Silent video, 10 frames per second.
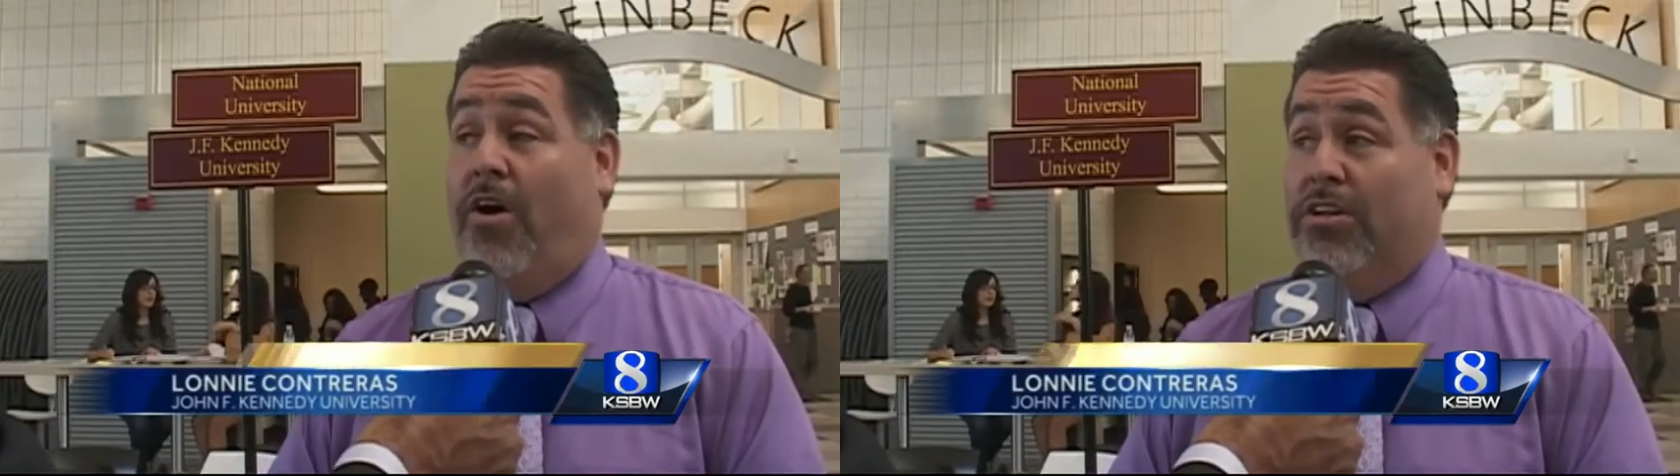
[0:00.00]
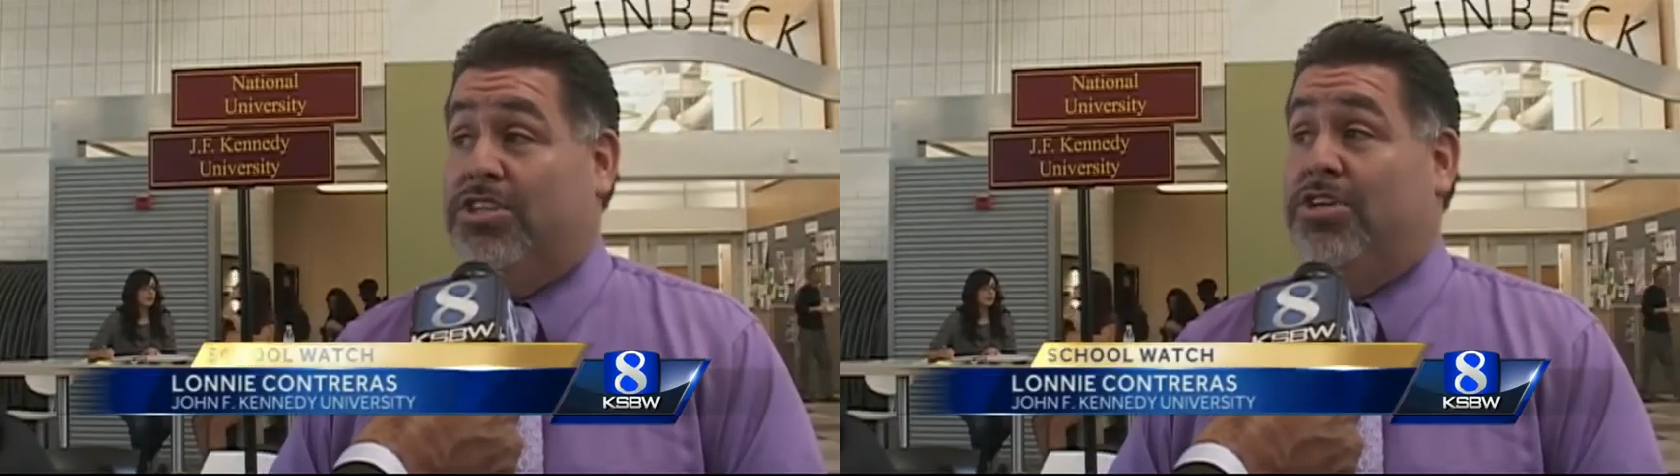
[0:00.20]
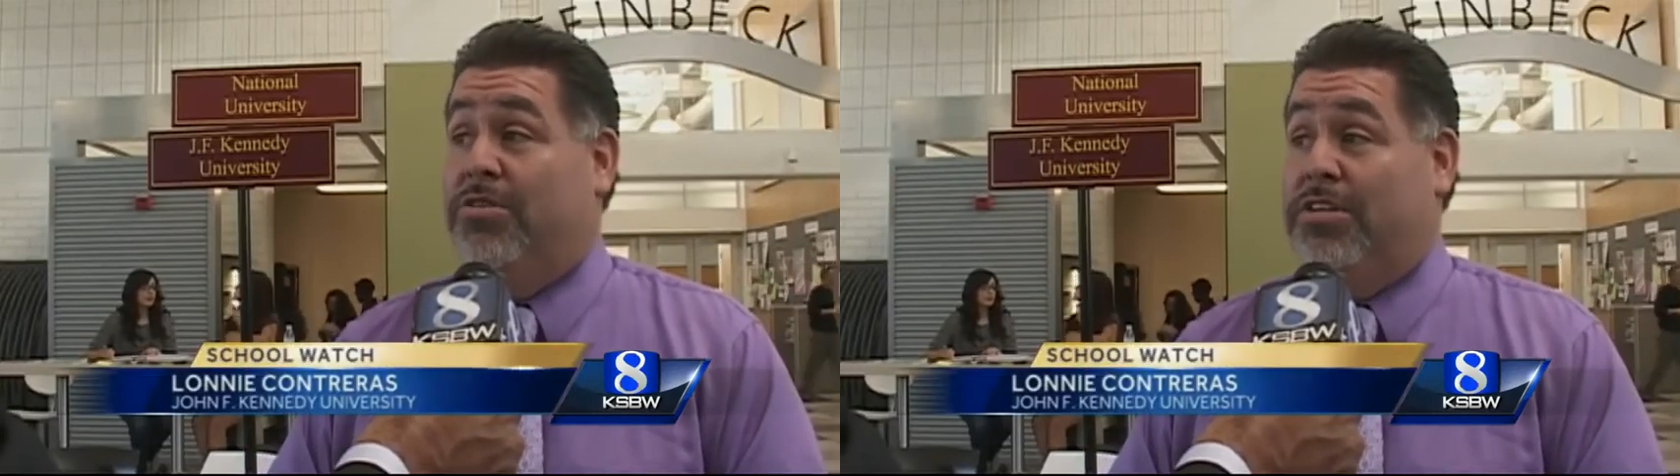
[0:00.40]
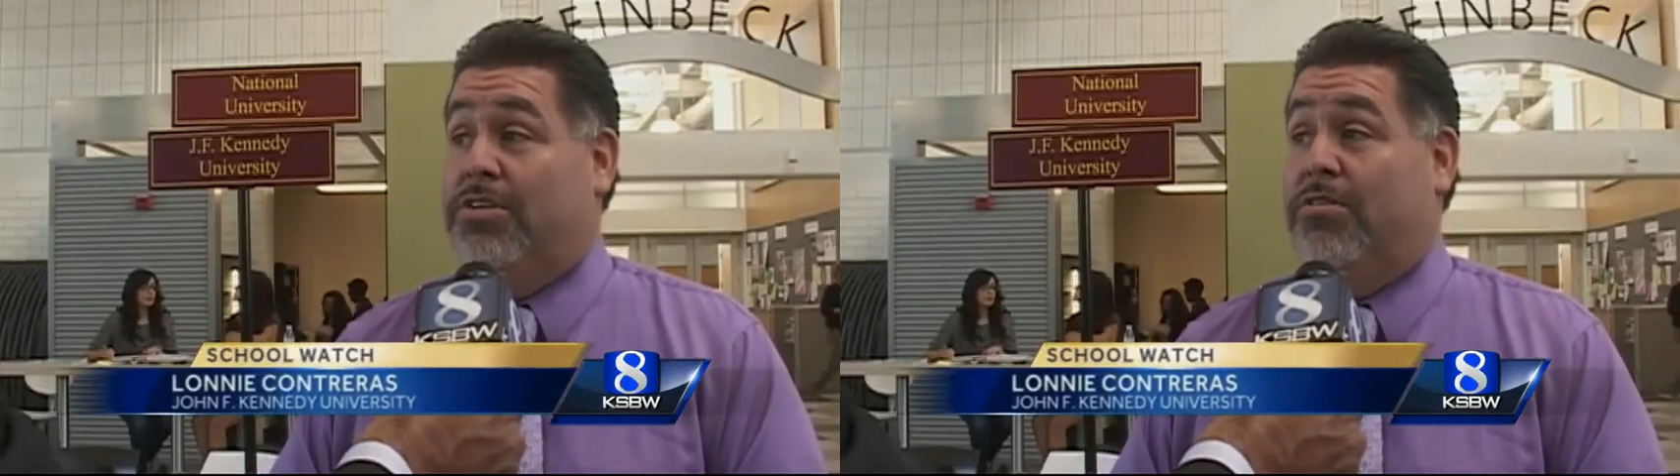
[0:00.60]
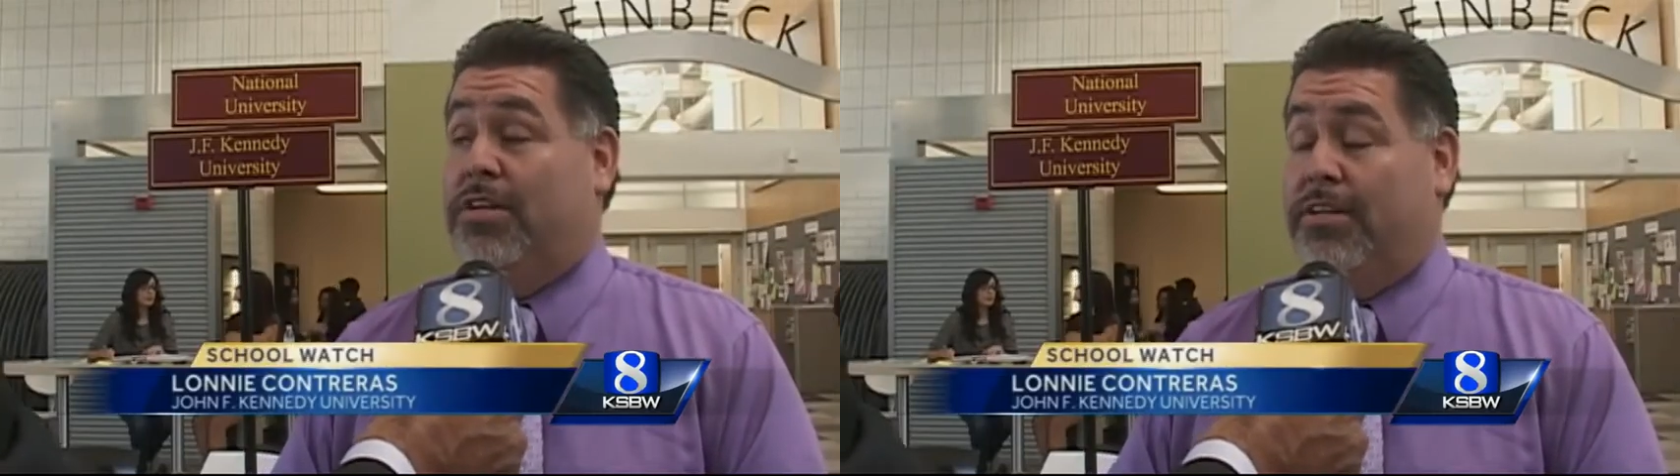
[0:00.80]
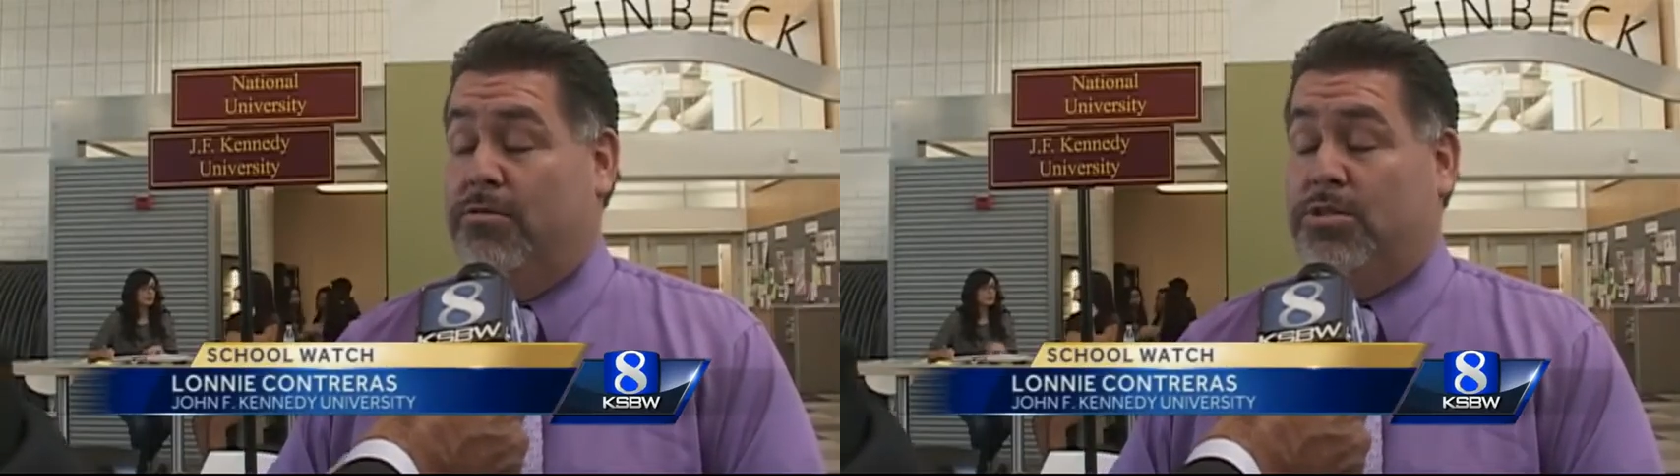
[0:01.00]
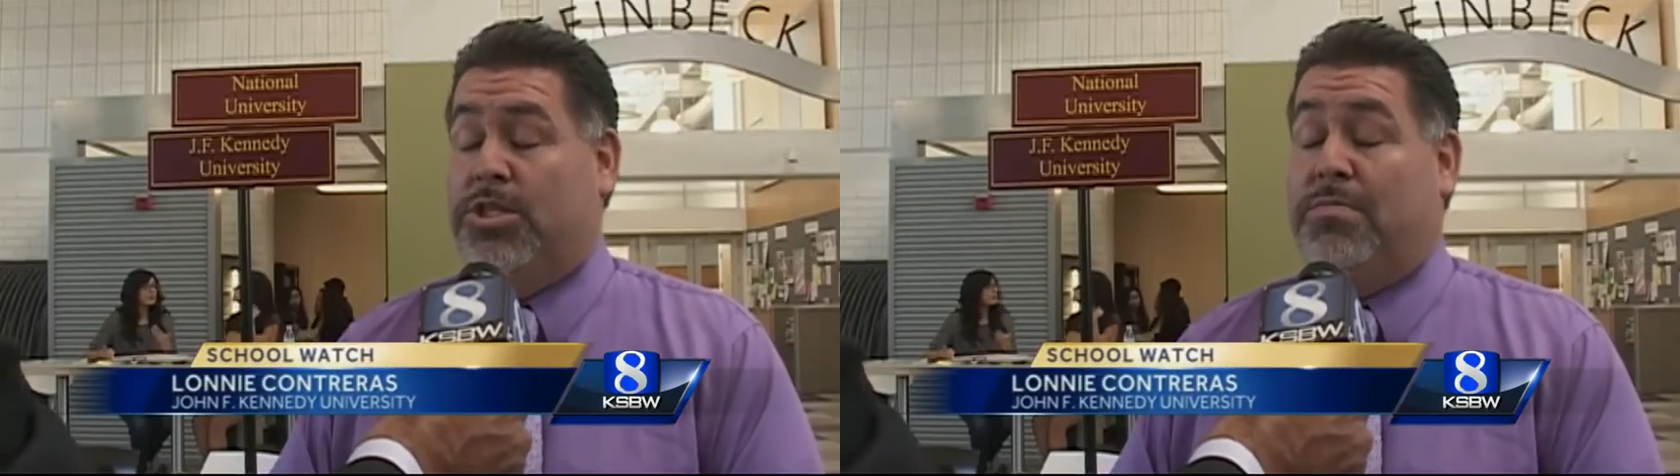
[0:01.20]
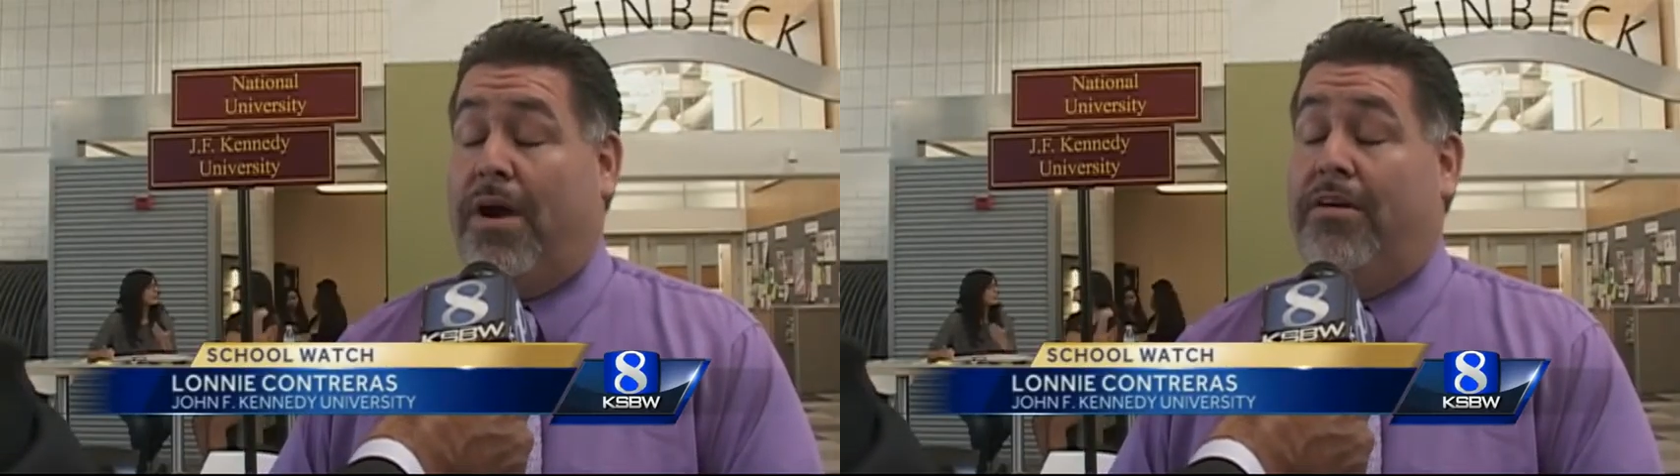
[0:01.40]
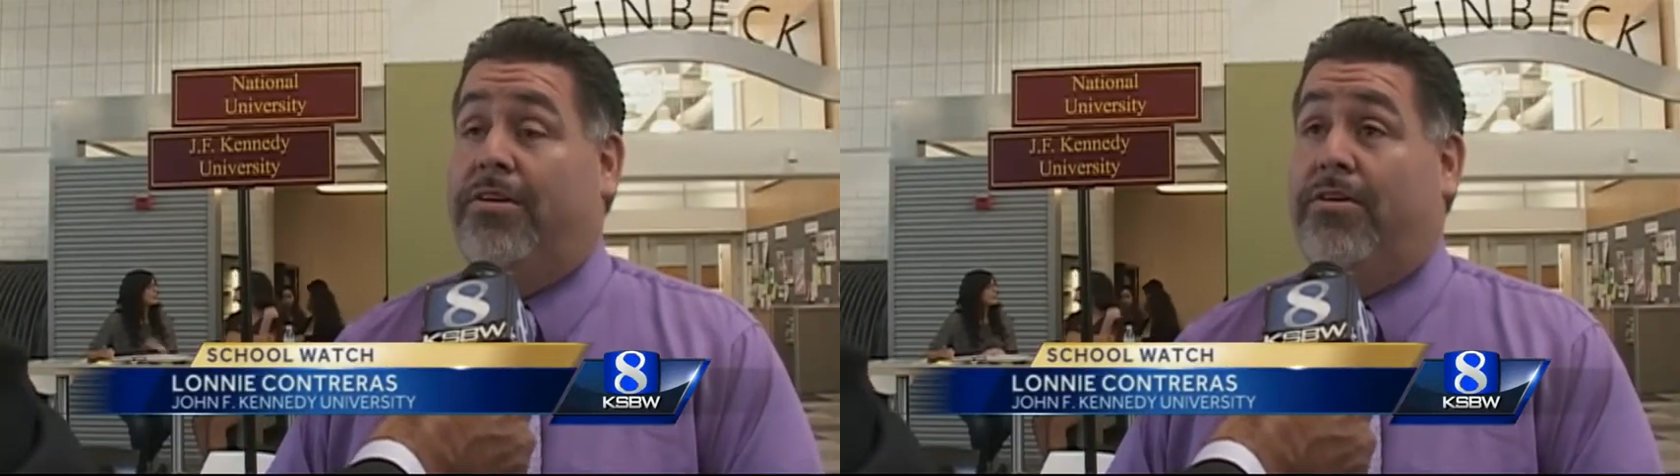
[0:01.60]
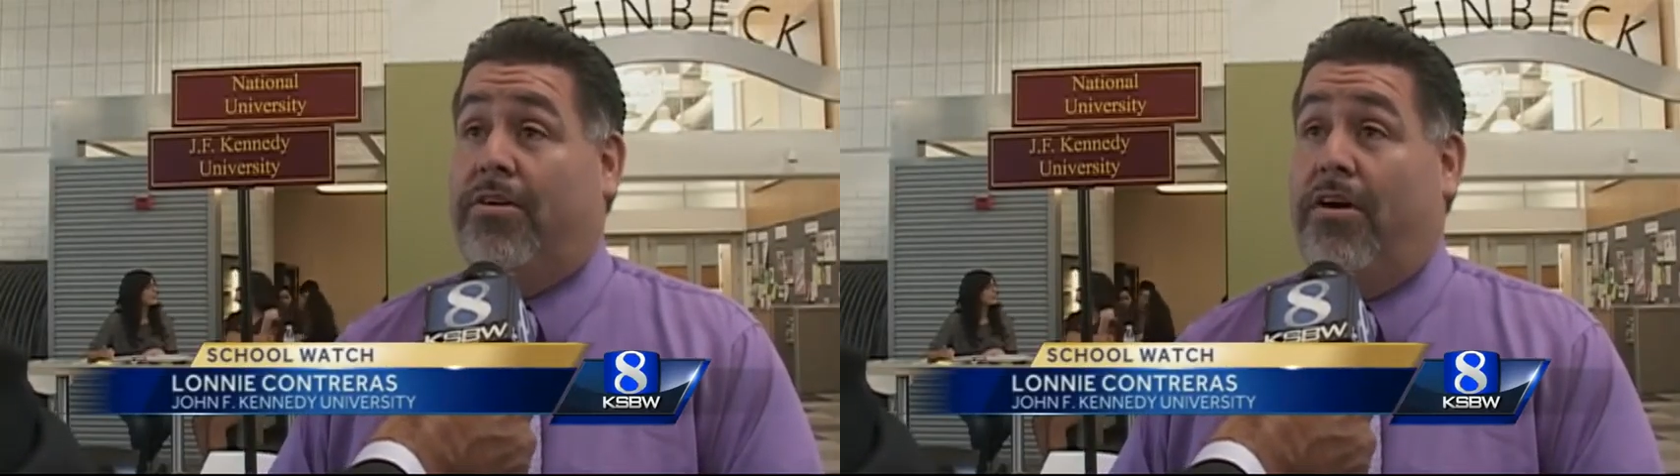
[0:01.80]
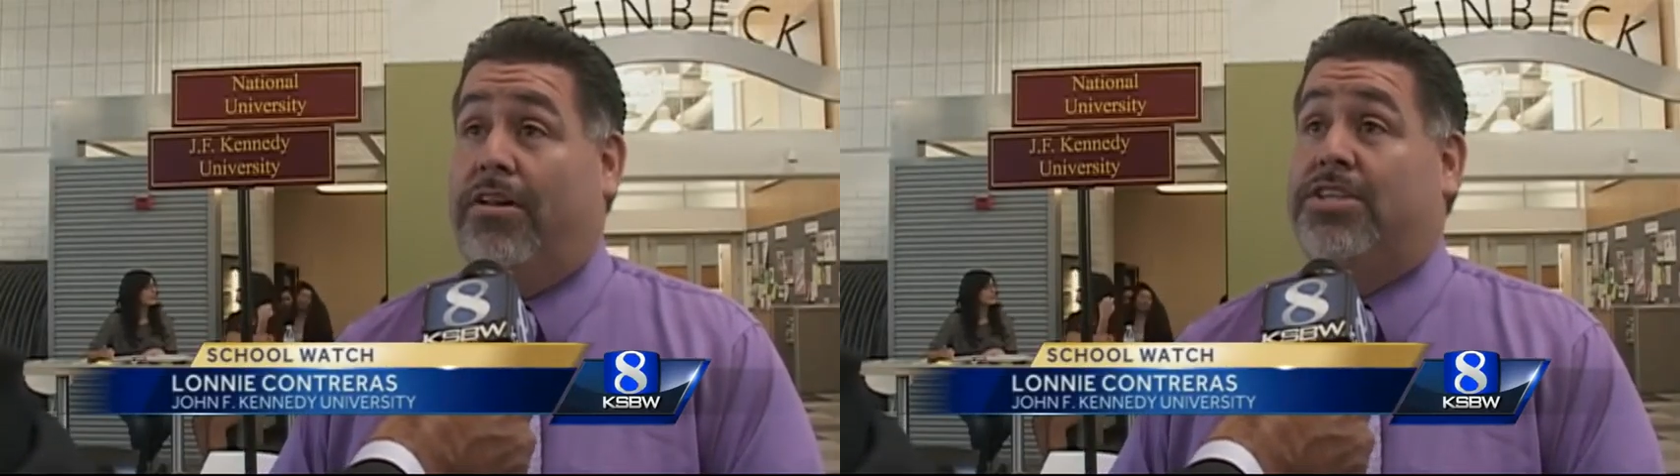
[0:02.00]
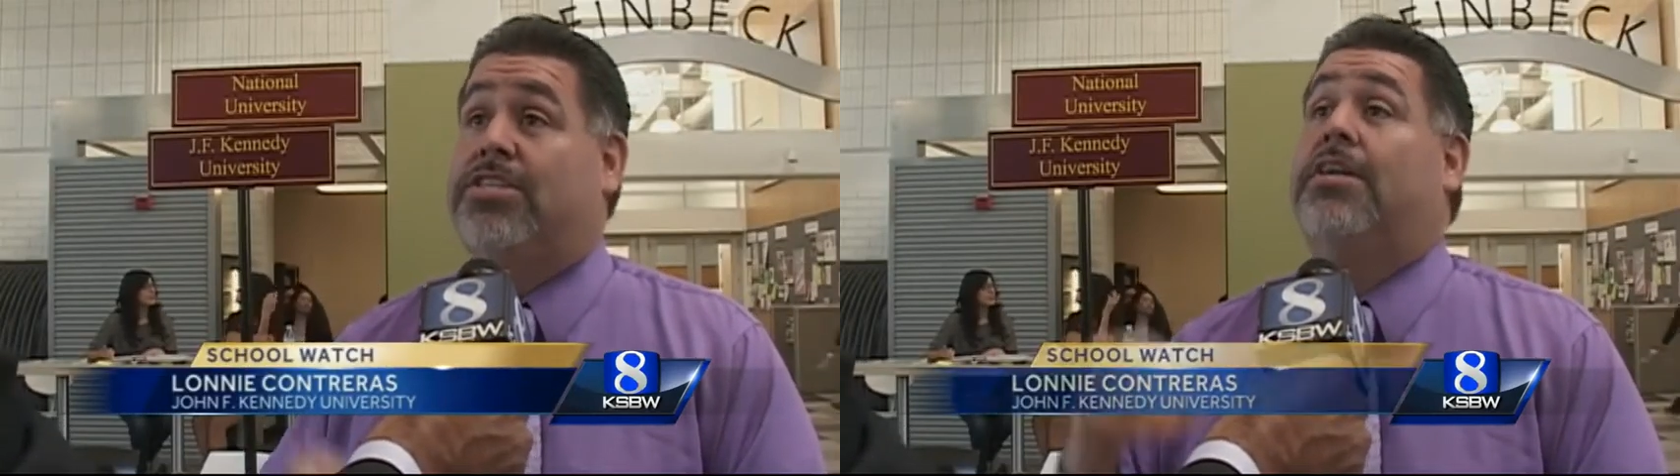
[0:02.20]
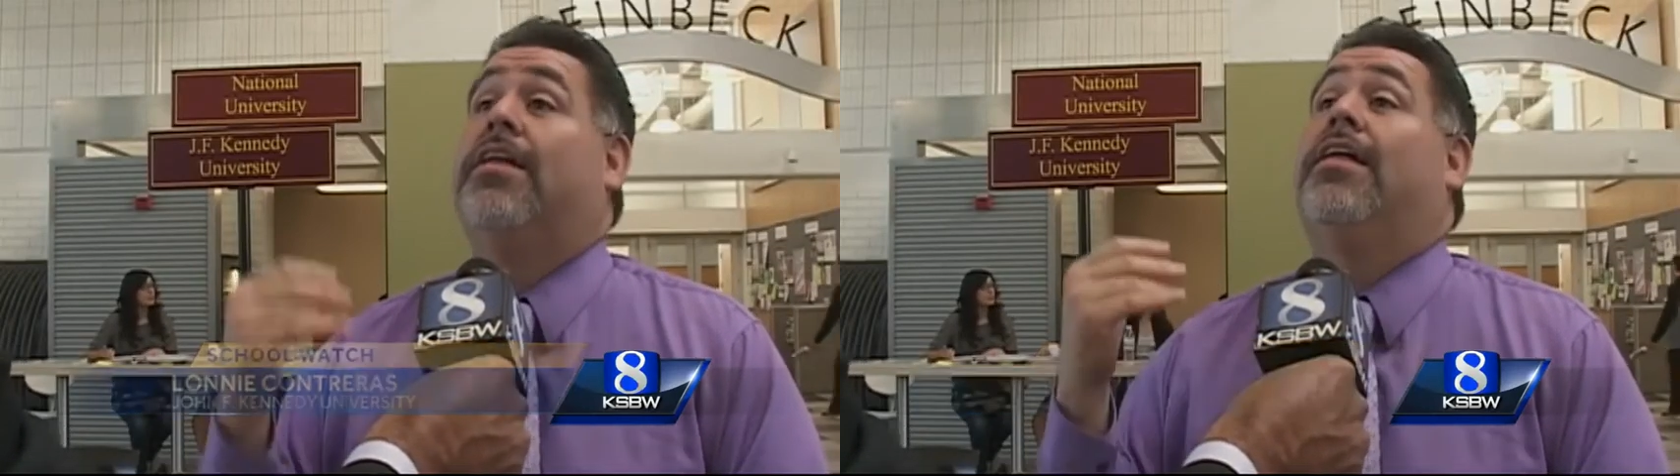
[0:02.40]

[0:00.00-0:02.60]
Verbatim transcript: college students or who's aspiring to go to college,